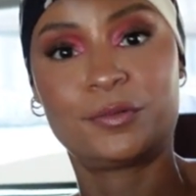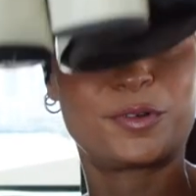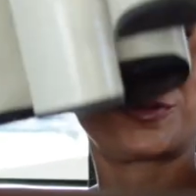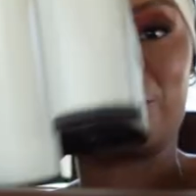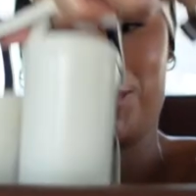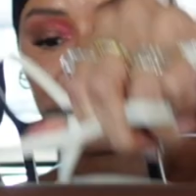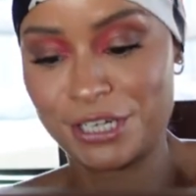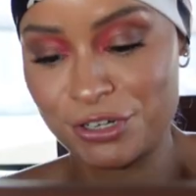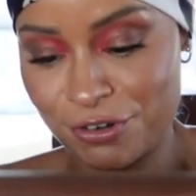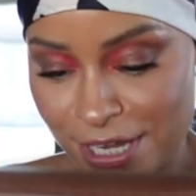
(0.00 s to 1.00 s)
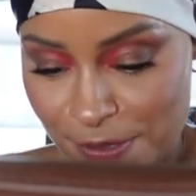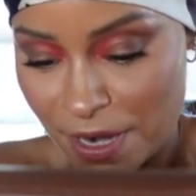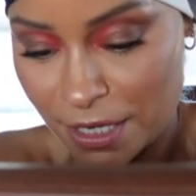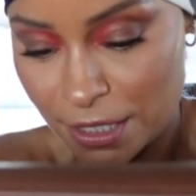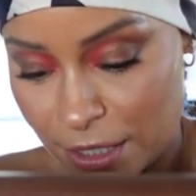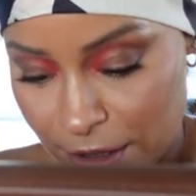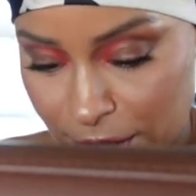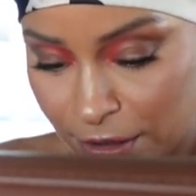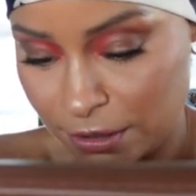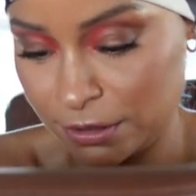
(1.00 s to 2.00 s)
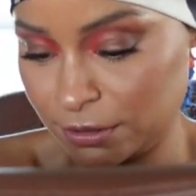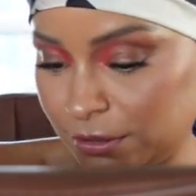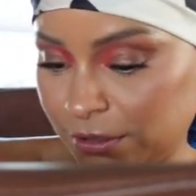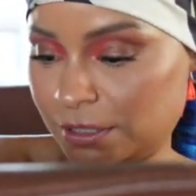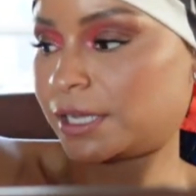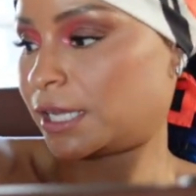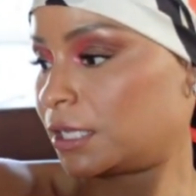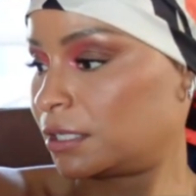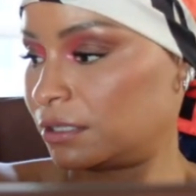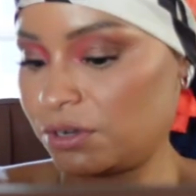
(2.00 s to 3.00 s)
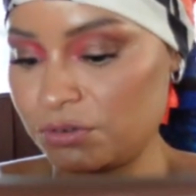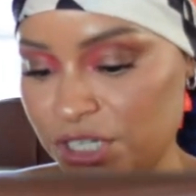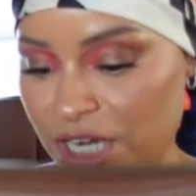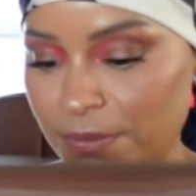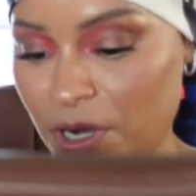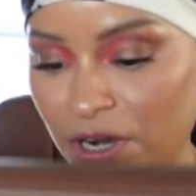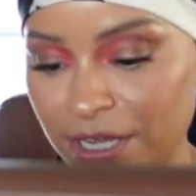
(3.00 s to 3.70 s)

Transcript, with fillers: We're really getting dressed back here. Like, no shame in our